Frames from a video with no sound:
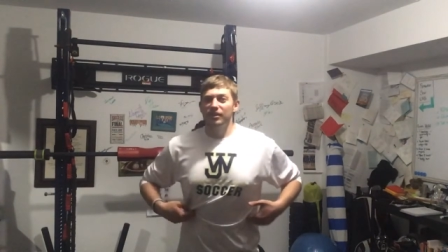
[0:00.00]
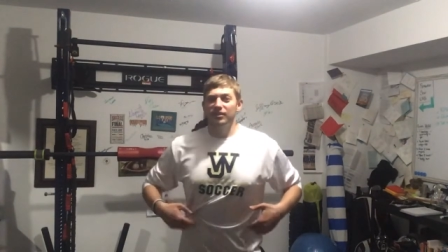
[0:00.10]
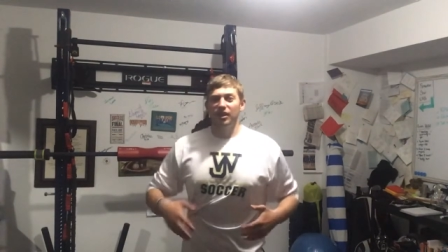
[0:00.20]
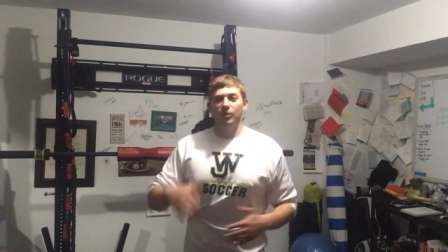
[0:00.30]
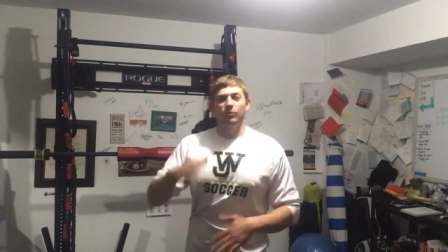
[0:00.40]

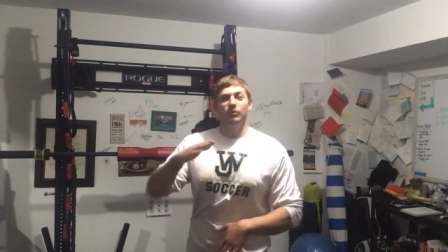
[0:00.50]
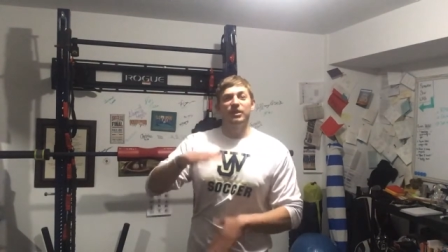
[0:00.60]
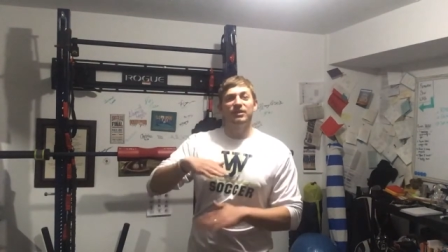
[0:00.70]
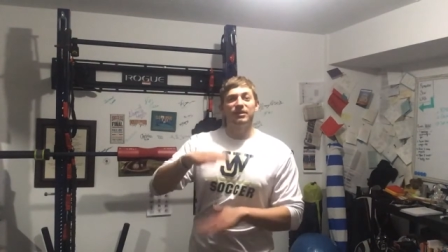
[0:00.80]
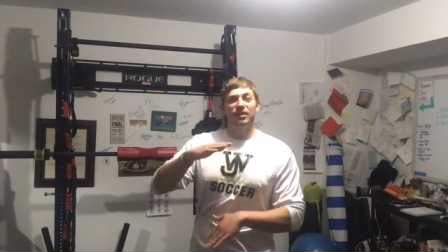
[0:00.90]
to help
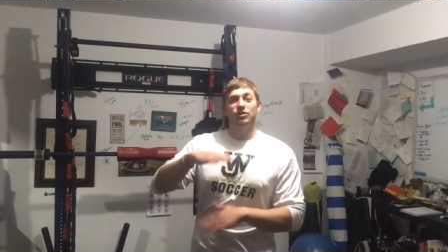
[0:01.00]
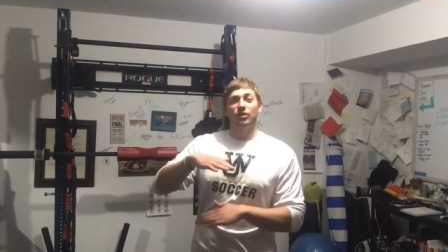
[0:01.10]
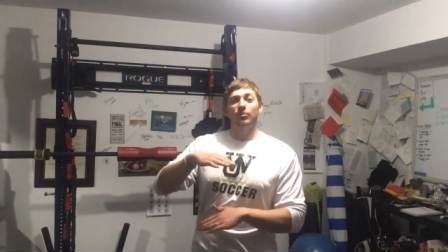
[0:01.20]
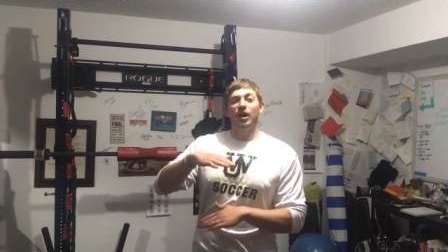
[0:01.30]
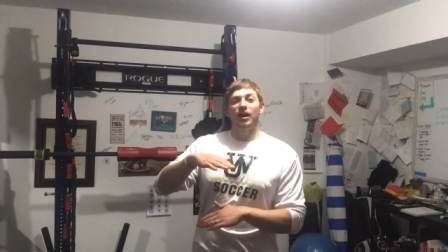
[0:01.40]
reset your
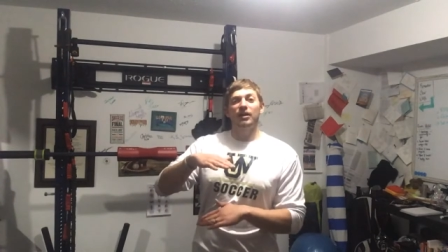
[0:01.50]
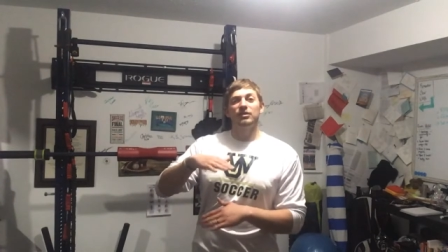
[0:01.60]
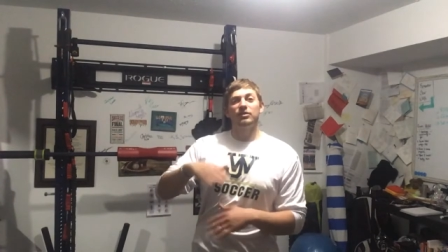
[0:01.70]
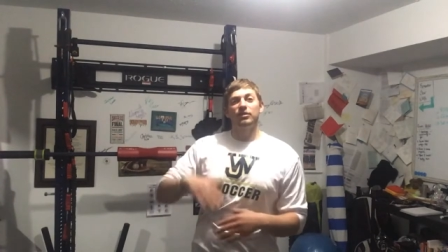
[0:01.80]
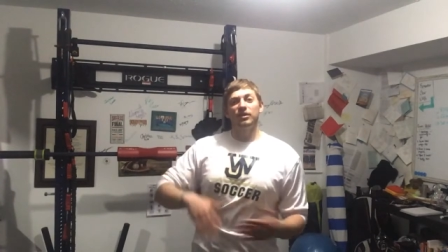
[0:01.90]
body
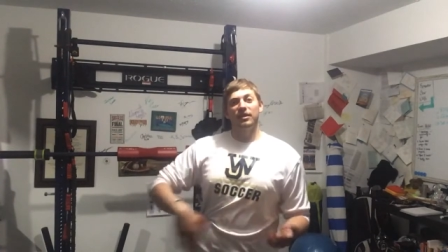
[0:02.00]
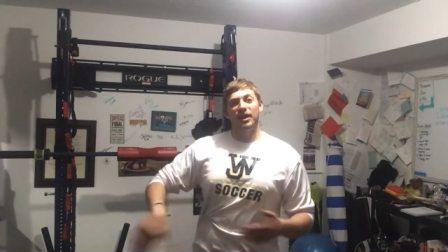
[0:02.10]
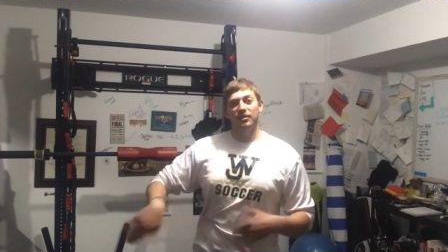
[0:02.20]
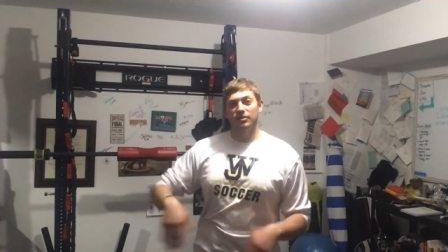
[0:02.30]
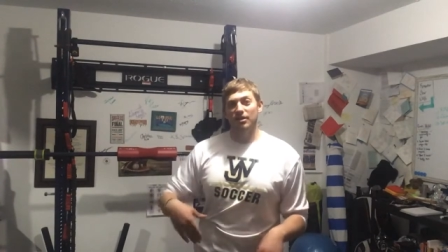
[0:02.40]
so that the
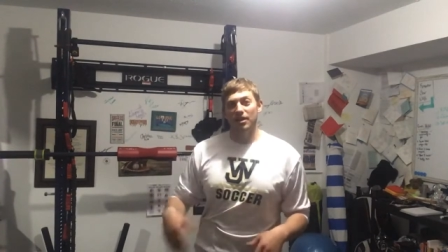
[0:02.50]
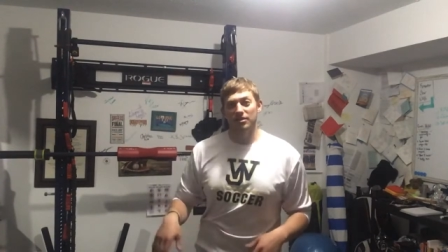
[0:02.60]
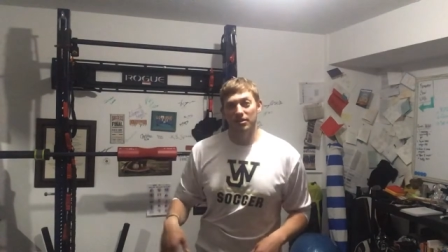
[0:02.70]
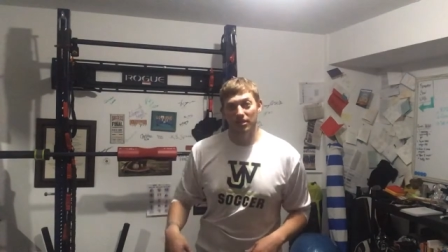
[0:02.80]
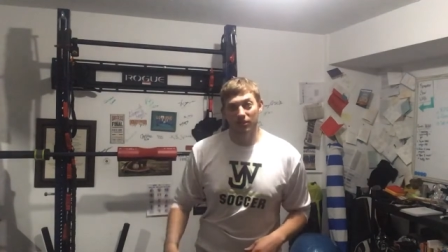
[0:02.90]

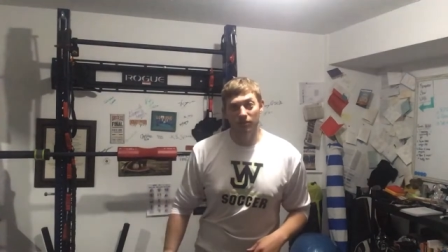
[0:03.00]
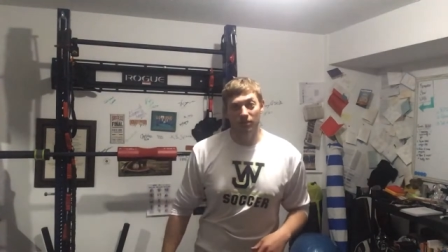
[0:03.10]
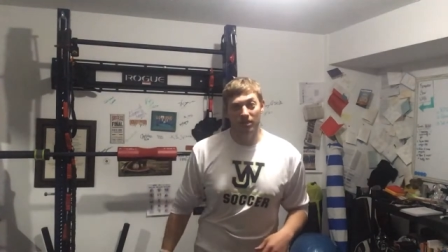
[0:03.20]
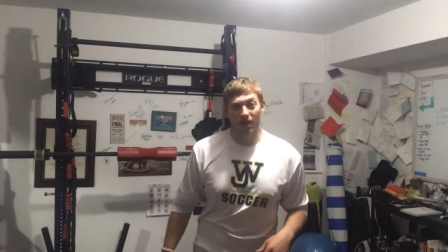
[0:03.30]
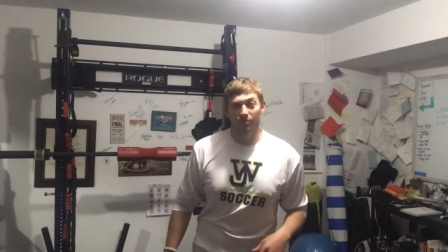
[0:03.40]
exercises can do the
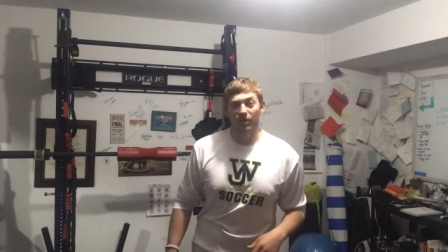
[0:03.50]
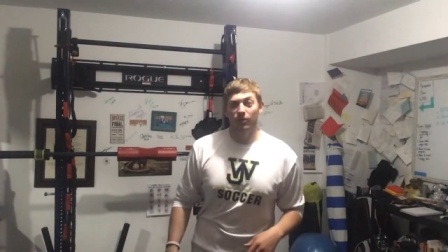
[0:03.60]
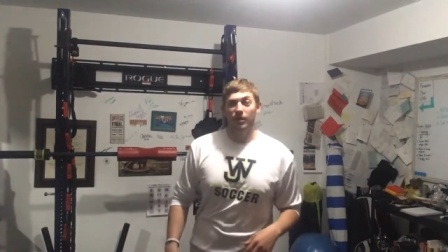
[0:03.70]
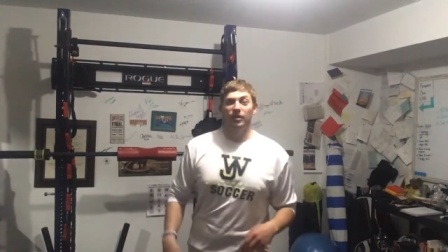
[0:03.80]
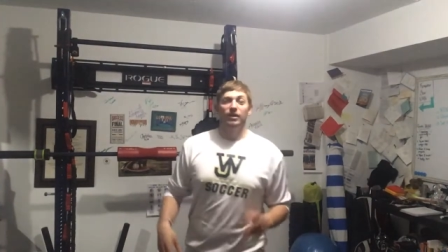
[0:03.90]
job they want.